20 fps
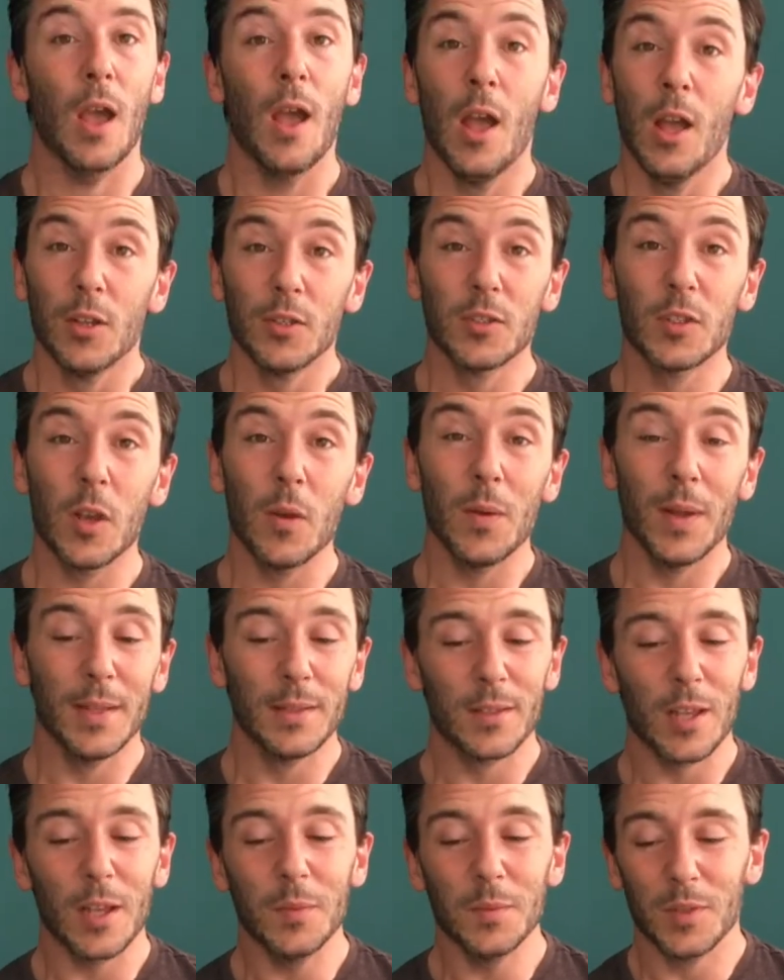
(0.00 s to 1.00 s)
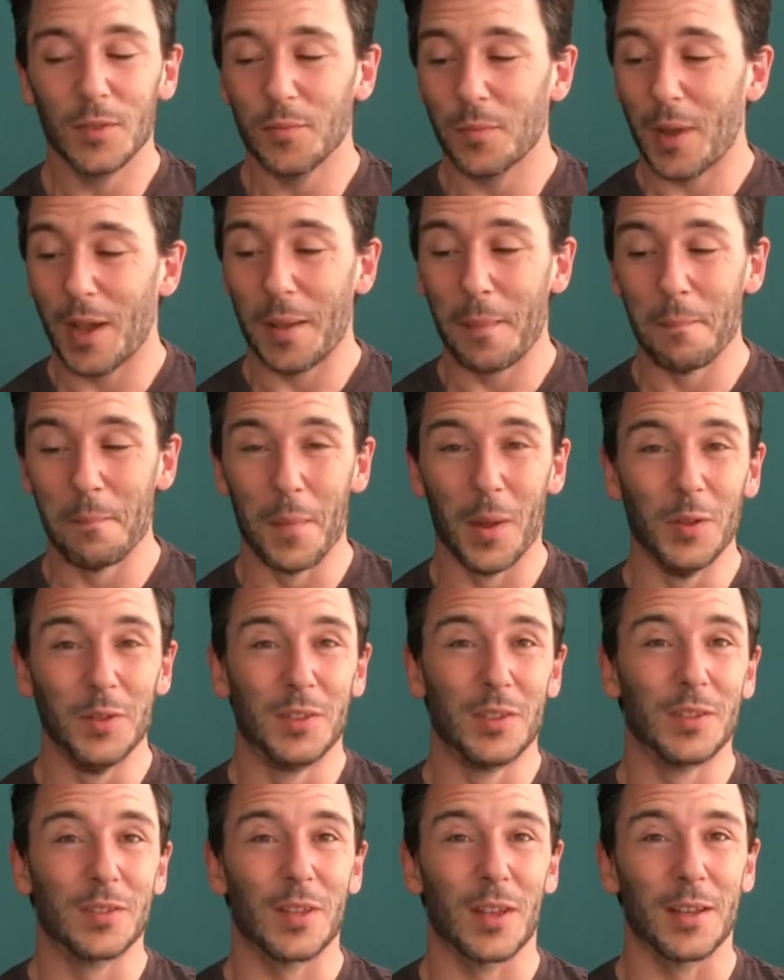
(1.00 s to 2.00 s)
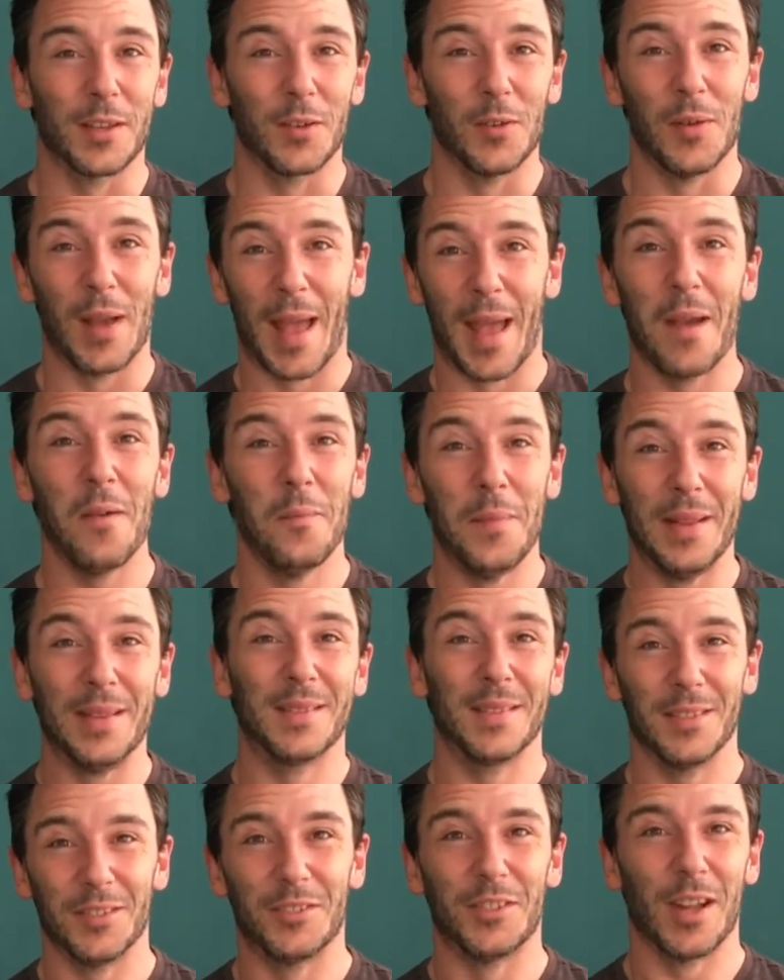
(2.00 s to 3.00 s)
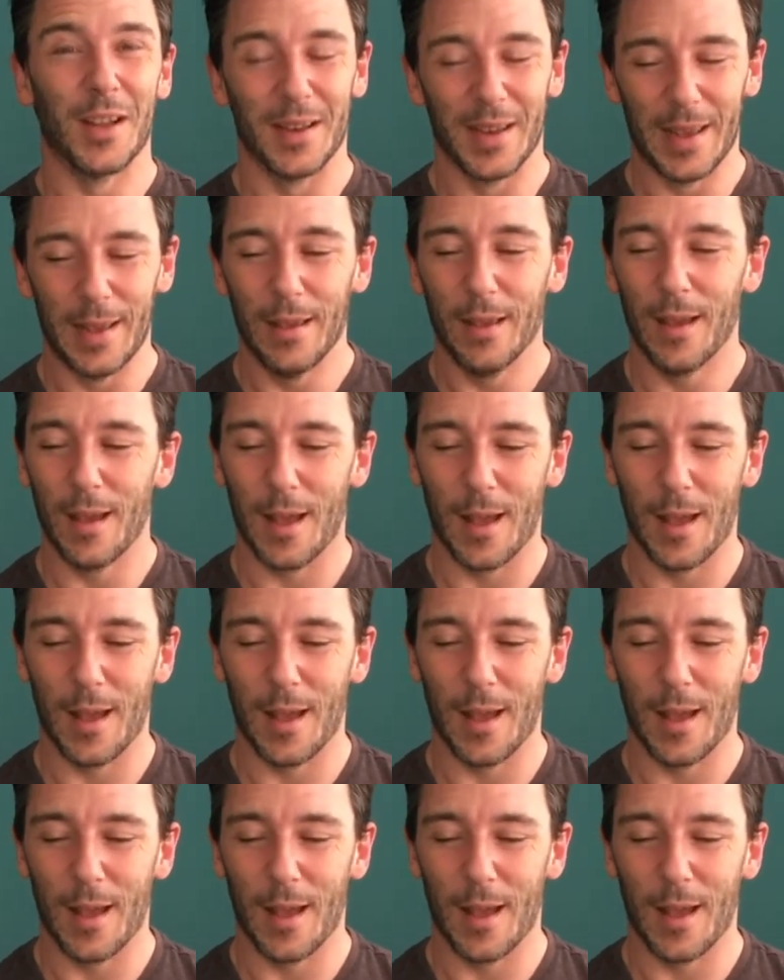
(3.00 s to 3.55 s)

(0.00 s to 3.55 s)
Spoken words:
So in terms of my motorcycle helmet journey,